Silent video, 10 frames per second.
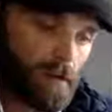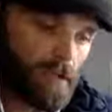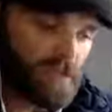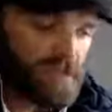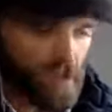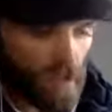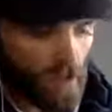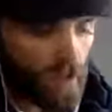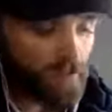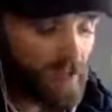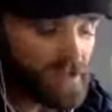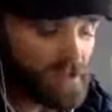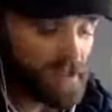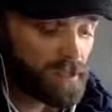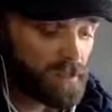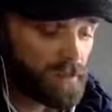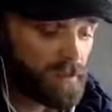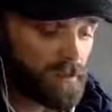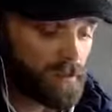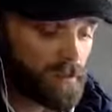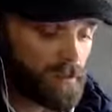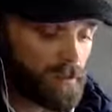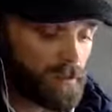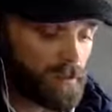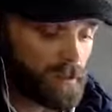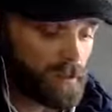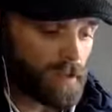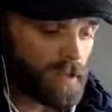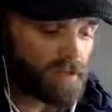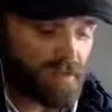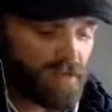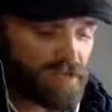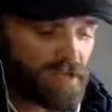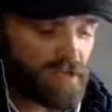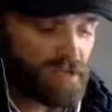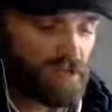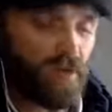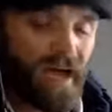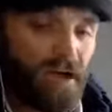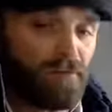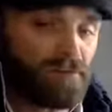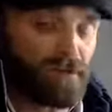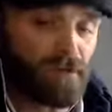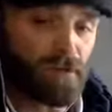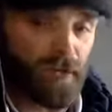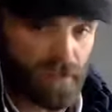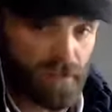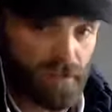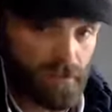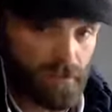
And you see, God Almighty has never said, You have to do this.